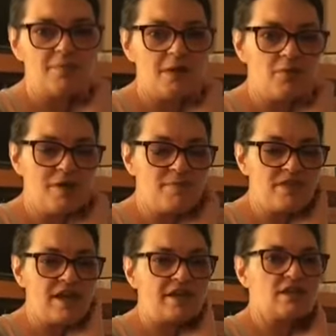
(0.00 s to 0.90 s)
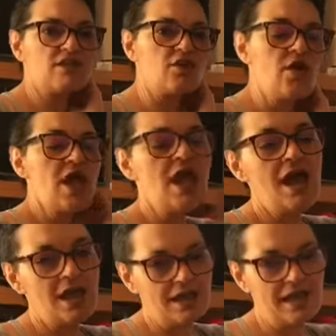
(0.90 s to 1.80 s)
on my website. So
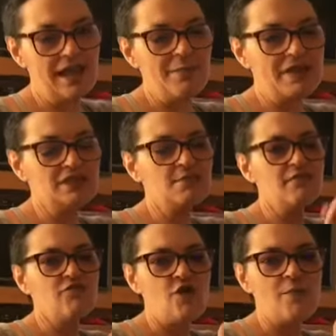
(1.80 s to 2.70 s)
like I mentioned before,